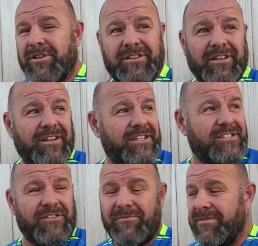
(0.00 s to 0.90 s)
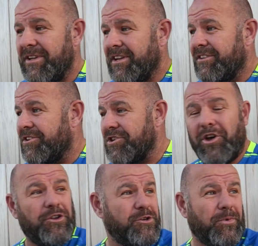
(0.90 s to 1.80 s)
The lists are, there's an
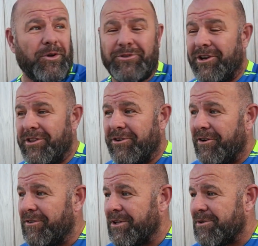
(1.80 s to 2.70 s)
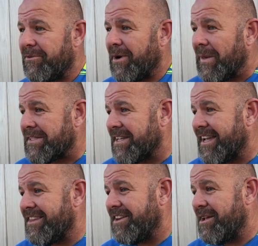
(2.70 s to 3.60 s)
honours board there that hopefully some of our lads can
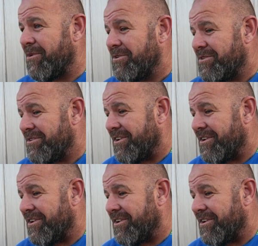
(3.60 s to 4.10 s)
get the name on.